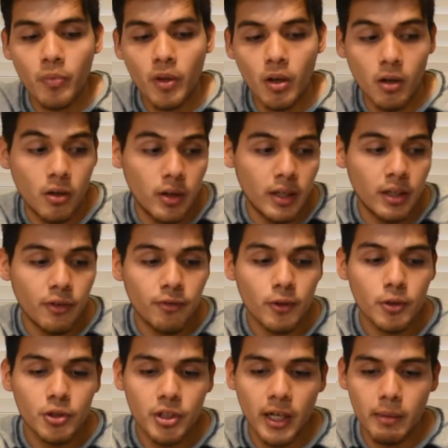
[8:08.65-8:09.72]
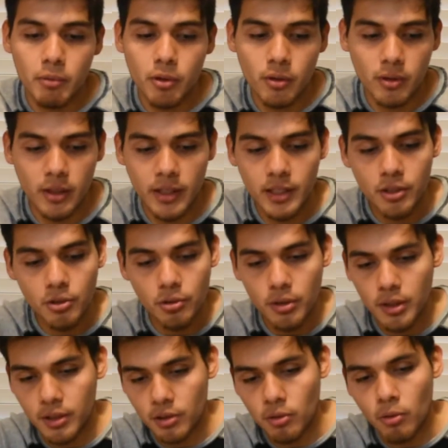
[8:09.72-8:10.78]
or in the first chapter, the
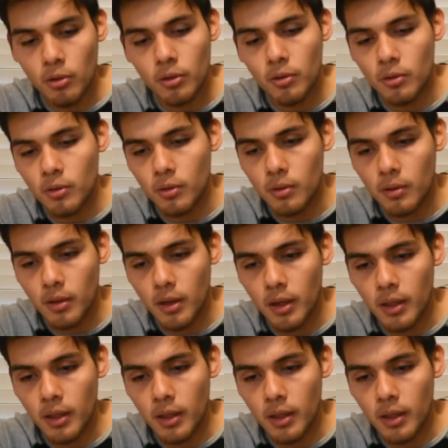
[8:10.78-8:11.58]
historical